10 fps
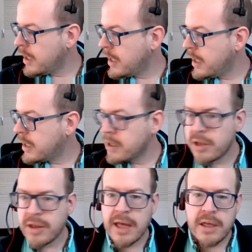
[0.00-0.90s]
And
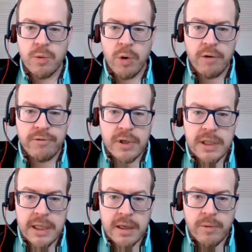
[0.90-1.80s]
thank you all for
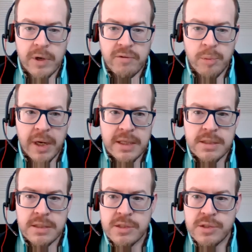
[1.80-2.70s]
clicking whatever
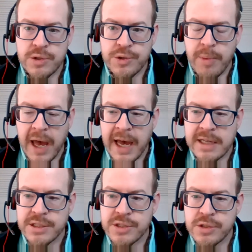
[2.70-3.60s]
buttons Zoom
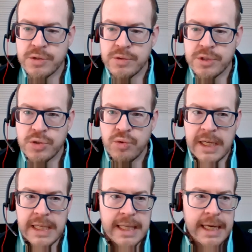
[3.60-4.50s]
asks you to
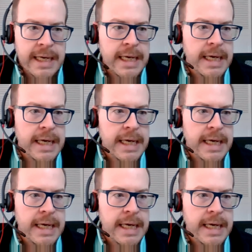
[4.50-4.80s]
click.